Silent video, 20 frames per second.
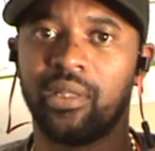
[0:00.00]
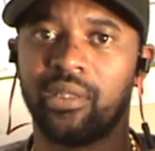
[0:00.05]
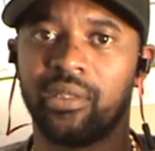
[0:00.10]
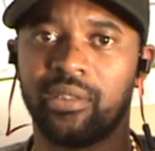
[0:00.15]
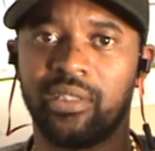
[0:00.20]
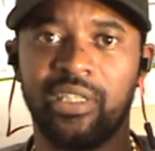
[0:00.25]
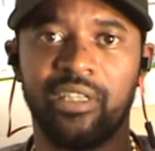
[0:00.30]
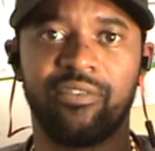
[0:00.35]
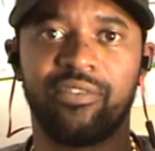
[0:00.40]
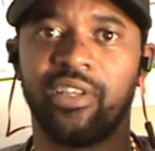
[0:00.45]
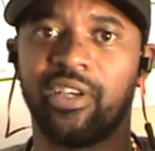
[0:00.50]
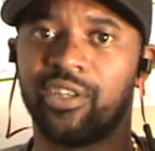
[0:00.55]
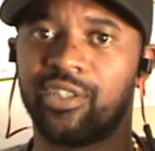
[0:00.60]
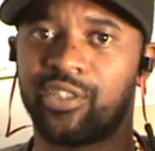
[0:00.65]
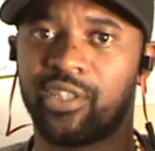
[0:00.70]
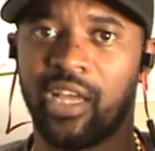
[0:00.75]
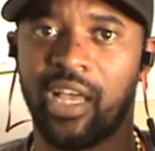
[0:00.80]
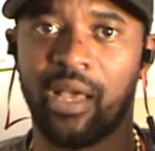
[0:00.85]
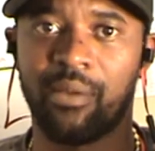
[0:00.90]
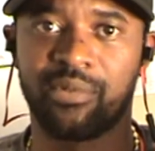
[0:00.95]
leave their
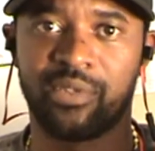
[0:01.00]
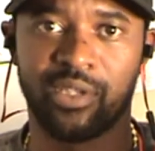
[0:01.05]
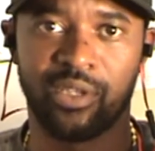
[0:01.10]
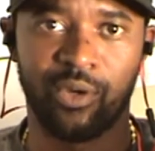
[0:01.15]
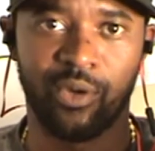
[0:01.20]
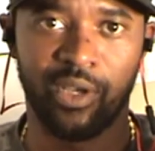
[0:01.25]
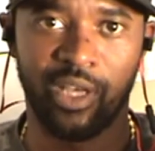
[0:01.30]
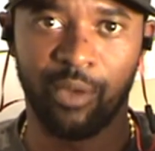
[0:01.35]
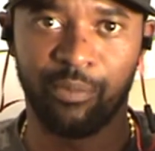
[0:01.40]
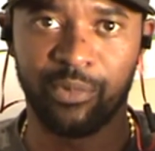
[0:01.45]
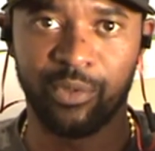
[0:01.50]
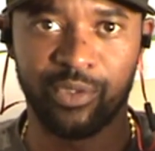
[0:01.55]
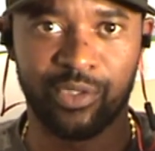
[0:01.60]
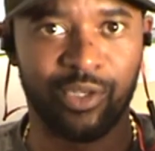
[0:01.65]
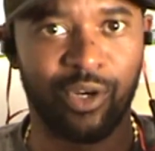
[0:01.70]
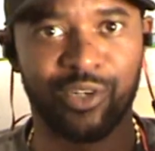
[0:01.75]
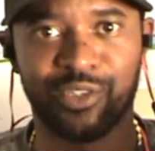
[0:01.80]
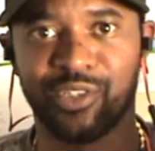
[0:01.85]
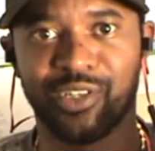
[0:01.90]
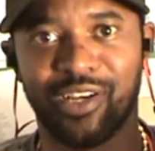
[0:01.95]
jobs to go help you
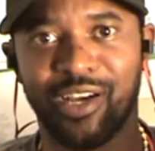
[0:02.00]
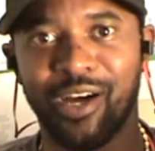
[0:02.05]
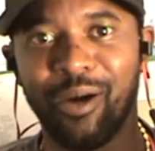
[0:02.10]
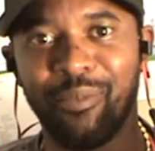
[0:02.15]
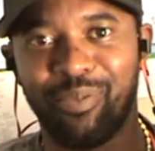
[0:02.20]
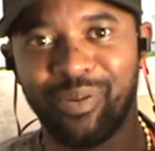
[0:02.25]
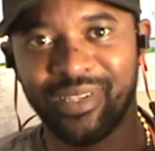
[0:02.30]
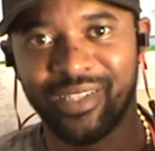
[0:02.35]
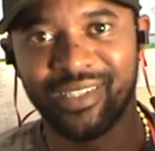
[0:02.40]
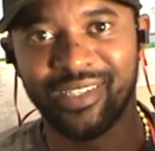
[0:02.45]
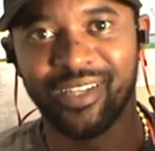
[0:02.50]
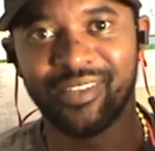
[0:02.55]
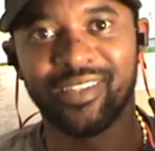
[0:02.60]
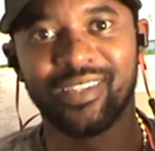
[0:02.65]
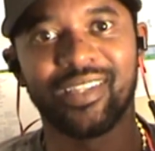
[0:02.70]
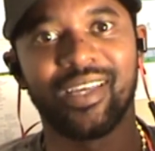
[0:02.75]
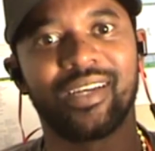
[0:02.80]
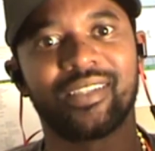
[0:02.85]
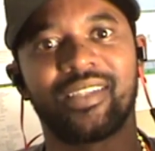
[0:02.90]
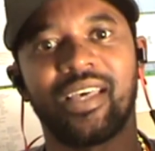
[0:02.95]
start your company, nothing
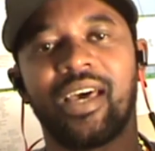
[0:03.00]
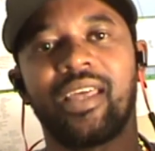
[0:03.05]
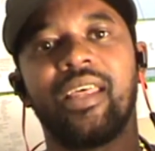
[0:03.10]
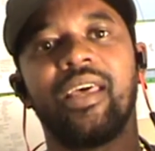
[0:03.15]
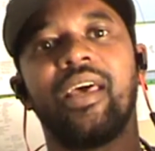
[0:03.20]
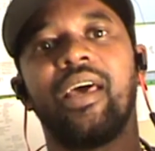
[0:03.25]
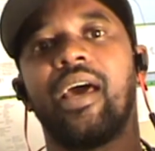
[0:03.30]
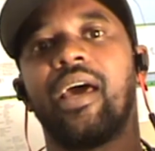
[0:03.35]
like that.